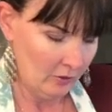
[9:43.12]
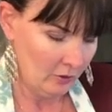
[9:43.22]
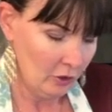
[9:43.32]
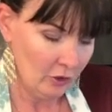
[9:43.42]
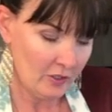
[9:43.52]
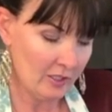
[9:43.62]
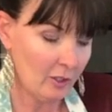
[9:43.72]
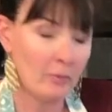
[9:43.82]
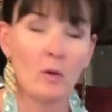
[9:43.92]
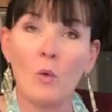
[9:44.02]
You can use a
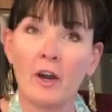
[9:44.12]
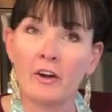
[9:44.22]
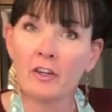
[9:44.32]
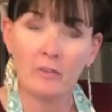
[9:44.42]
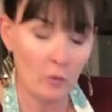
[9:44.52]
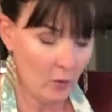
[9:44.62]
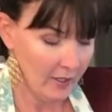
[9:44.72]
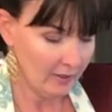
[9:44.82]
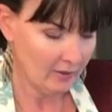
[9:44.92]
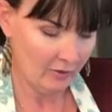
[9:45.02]
little bit of water if you
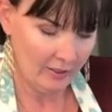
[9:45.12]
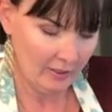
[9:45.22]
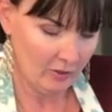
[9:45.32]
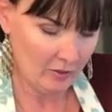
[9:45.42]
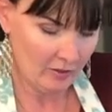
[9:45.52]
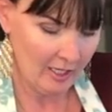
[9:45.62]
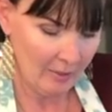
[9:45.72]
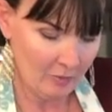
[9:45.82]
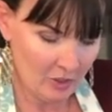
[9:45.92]
want. Don't need to use a lot, but